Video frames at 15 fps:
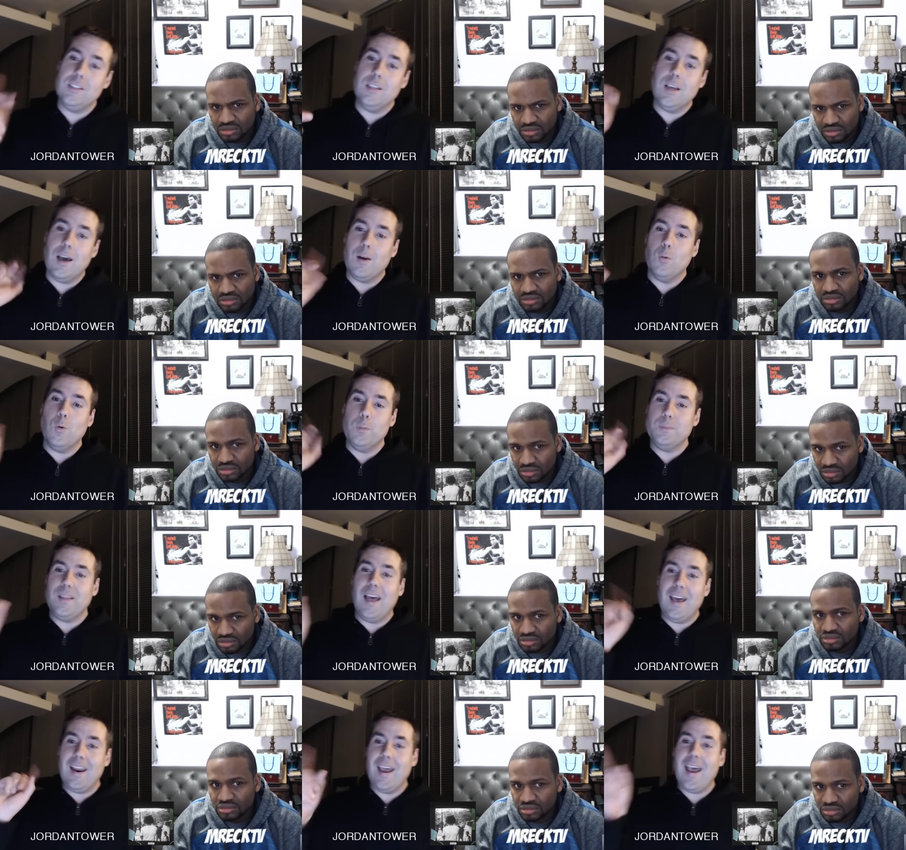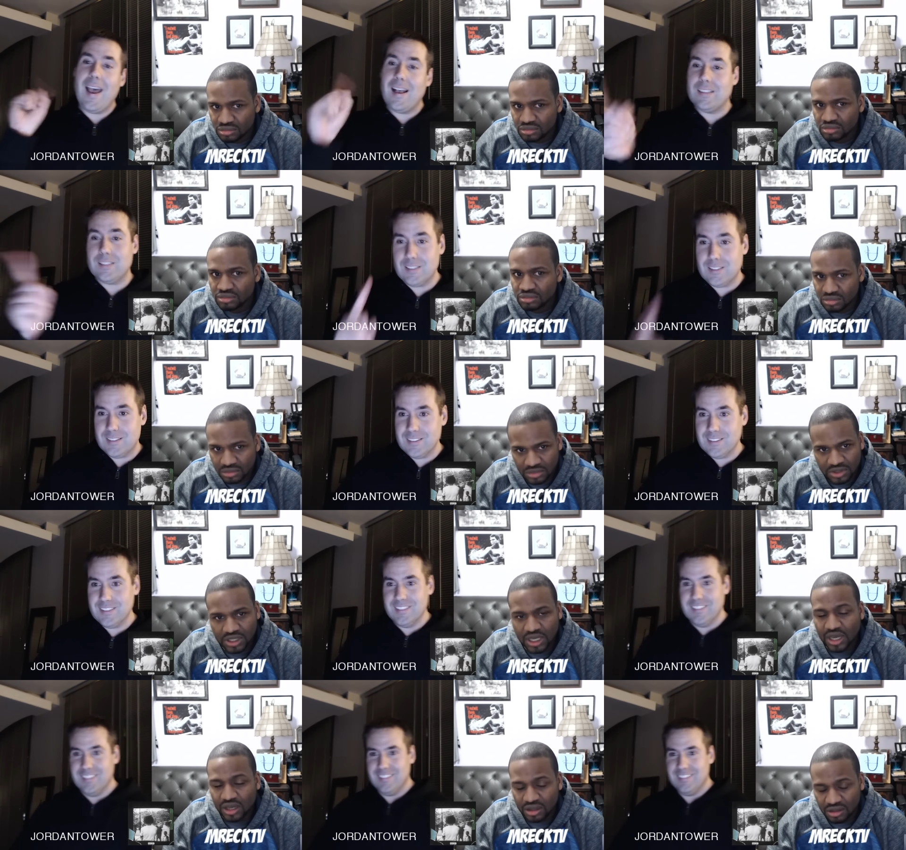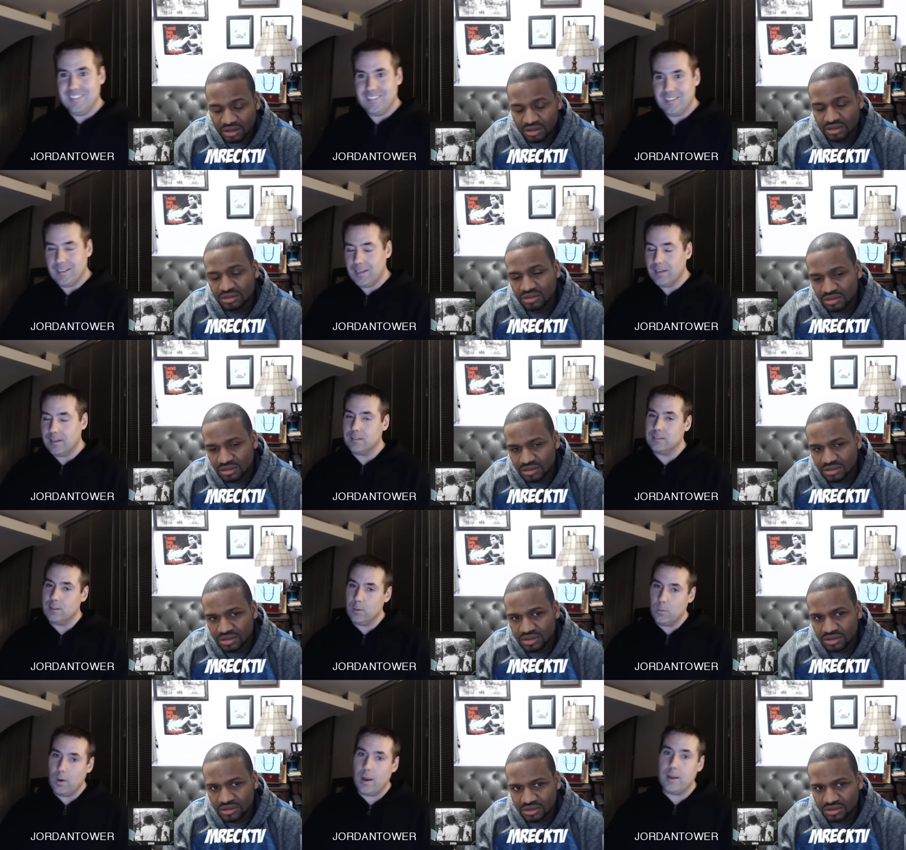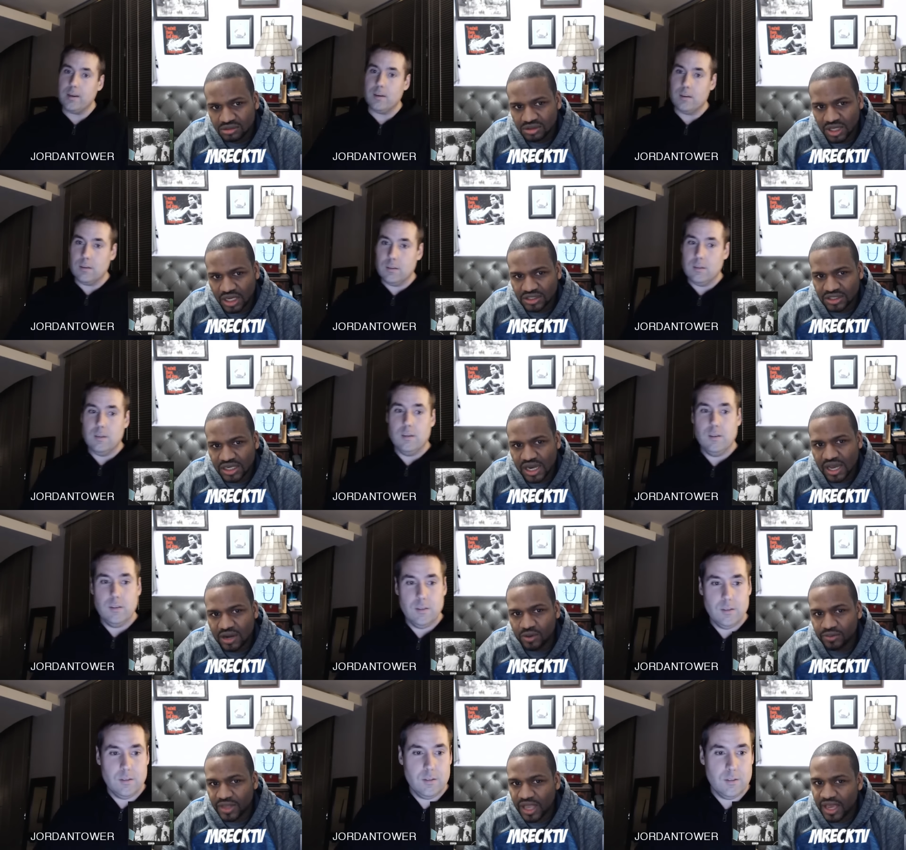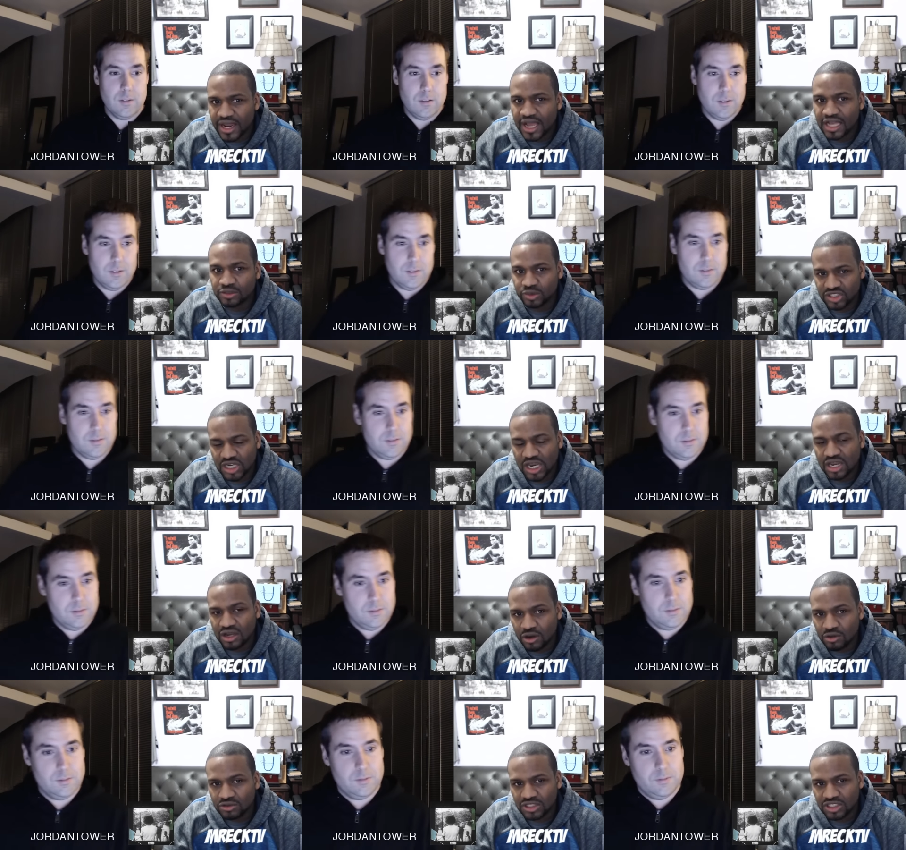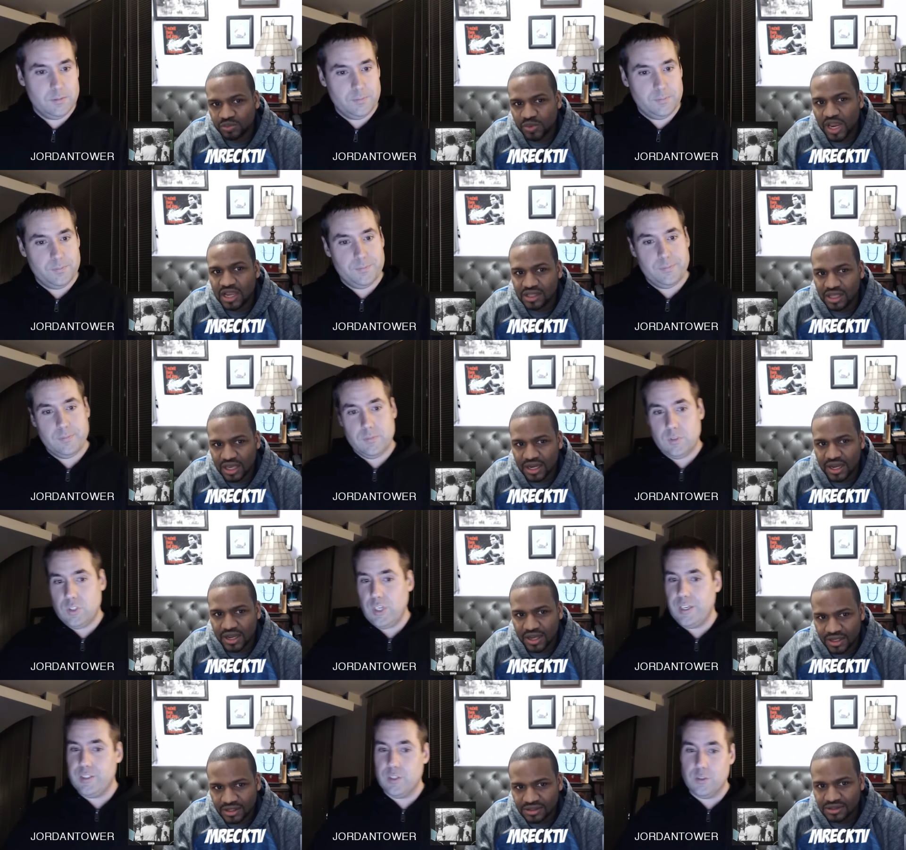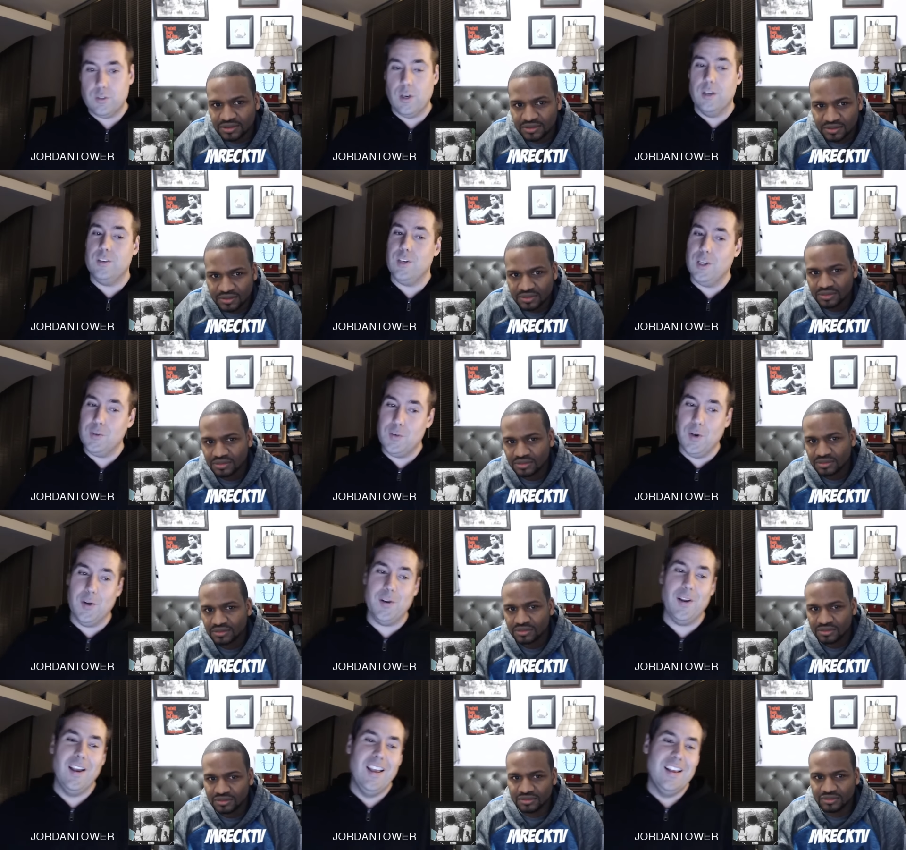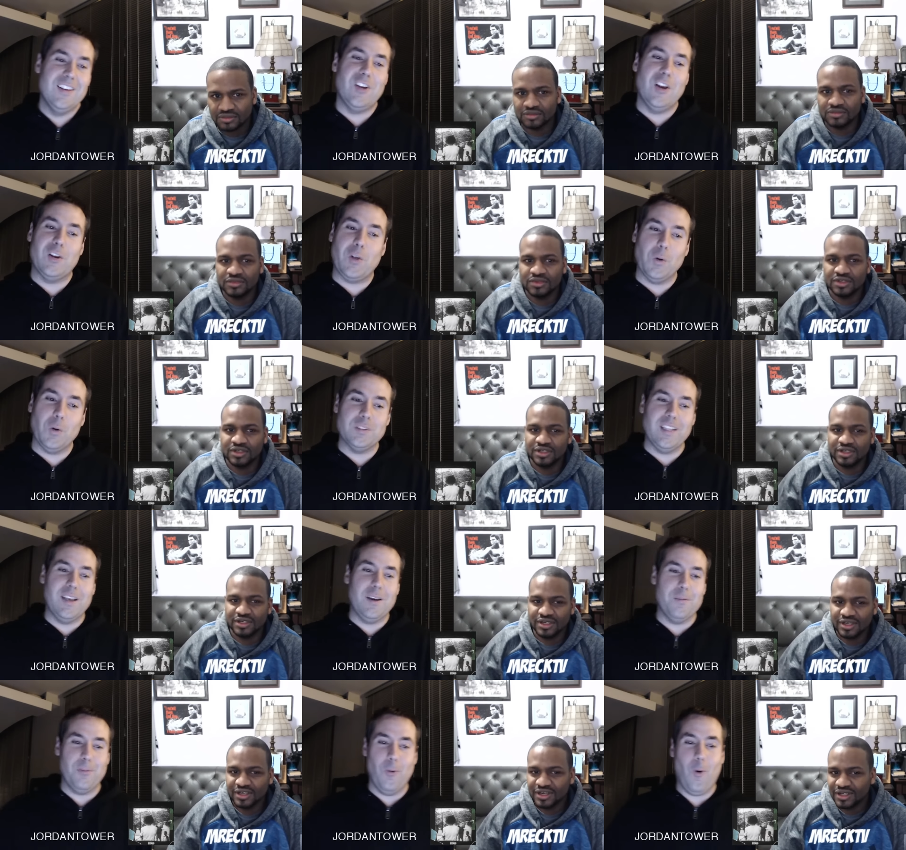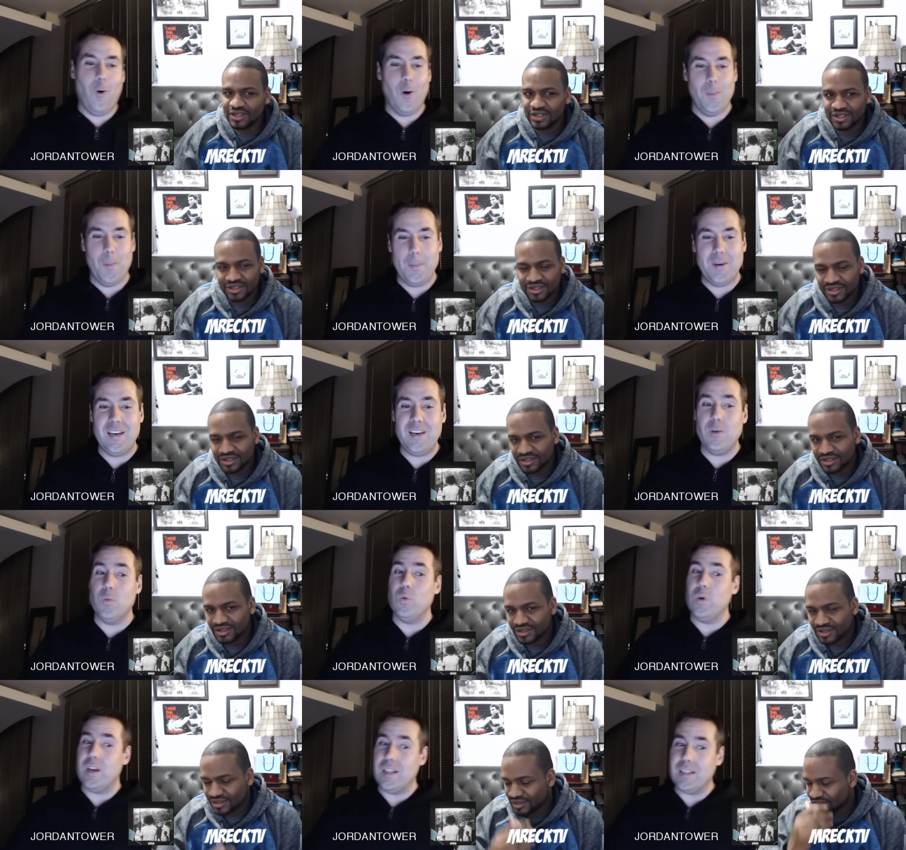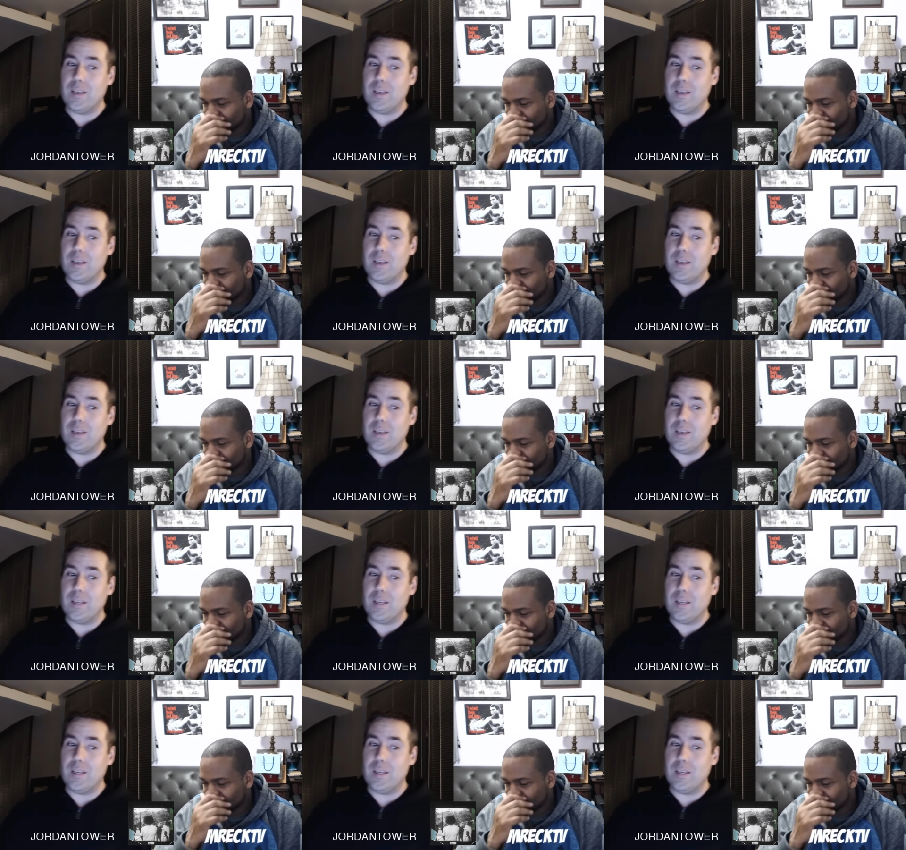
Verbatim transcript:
Speaker 1: got to whoop that ass. Yeah. Yeah, you're right.
Speaker 2: Jay-Z got to whoop that ass, but J. Cole just spanked that ass. J. Just, J,
Speaker 1: J, J. Cole did it for him. I mean, he really